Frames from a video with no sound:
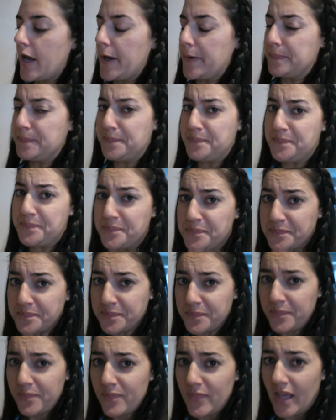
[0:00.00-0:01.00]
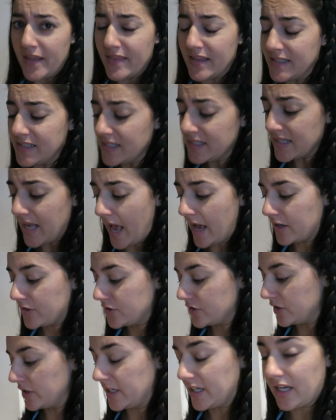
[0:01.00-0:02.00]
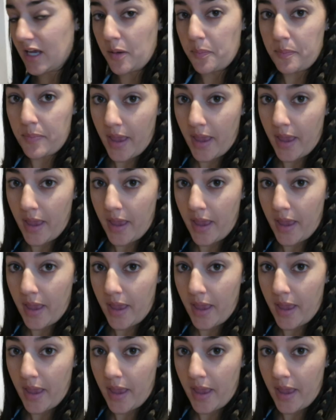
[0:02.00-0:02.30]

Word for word: This is actually a